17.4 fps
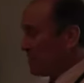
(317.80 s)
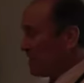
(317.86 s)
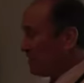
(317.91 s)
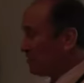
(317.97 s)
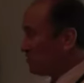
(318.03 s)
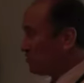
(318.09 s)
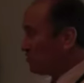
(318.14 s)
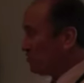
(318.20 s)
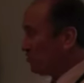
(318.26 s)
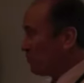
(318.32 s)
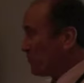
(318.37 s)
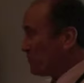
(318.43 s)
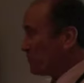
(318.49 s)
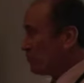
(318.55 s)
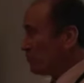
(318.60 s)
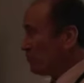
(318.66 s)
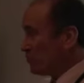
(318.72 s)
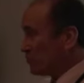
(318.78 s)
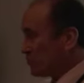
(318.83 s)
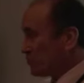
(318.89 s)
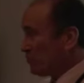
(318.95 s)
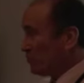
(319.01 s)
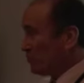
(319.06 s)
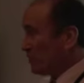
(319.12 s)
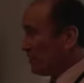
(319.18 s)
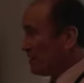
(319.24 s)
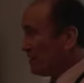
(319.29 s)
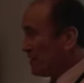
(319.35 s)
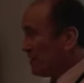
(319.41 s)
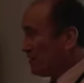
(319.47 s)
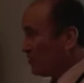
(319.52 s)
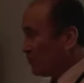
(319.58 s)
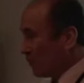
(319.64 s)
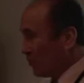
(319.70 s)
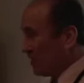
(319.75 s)
you might withdraw soy,
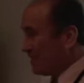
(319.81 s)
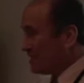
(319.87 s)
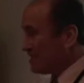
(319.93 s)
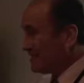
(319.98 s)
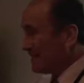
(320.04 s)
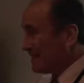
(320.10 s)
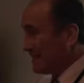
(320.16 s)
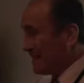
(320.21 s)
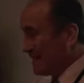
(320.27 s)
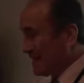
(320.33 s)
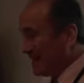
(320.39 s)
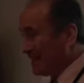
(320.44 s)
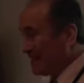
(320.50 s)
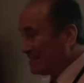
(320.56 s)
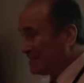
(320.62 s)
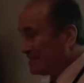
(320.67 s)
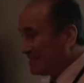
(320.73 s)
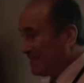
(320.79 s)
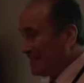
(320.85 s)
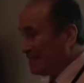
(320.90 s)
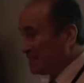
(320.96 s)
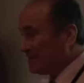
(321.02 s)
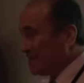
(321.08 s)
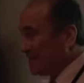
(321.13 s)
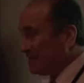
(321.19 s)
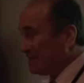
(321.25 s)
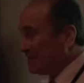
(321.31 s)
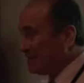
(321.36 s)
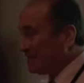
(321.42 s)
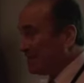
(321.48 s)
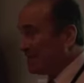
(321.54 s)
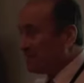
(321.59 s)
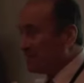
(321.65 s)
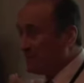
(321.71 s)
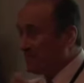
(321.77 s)
wheat, eggs, and find. And
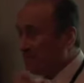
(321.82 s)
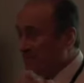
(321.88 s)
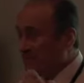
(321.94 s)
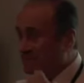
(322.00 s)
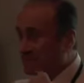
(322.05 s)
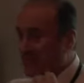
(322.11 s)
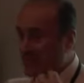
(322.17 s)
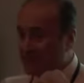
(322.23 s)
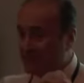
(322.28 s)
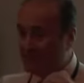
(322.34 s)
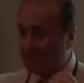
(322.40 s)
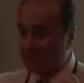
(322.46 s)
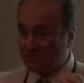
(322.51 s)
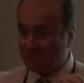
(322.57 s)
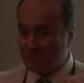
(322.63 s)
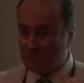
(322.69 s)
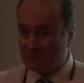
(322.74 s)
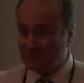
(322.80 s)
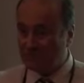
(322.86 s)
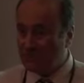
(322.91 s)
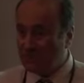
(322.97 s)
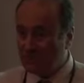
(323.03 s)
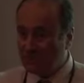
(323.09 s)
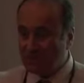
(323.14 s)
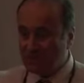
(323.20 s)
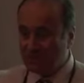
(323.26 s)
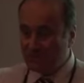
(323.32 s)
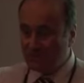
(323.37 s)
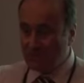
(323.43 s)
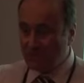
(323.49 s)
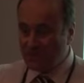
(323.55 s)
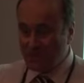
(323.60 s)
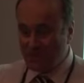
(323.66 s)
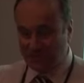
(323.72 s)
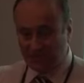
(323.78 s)
David Hill's article from
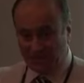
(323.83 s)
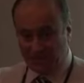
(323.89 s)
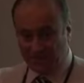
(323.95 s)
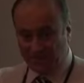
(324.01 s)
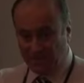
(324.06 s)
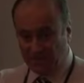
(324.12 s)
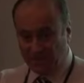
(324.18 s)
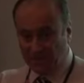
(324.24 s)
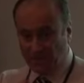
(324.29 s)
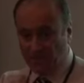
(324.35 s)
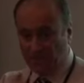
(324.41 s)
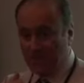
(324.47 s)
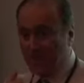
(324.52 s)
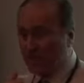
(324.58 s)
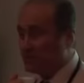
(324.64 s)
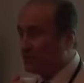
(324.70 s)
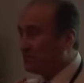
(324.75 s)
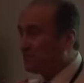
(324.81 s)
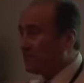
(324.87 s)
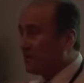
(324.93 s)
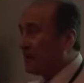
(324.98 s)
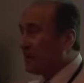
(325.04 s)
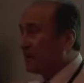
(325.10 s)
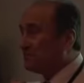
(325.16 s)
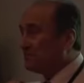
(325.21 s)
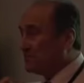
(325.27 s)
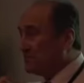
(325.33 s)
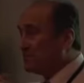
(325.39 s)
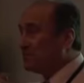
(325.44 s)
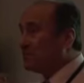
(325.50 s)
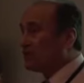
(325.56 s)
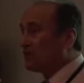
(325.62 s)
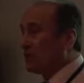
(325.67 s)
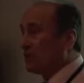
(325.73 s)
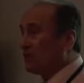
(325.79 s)
2006, 2005
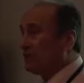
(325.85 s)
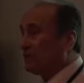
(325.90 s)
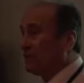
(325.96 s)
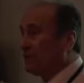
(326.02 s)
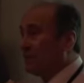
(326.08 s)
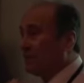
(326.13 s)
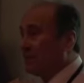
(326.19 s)
did show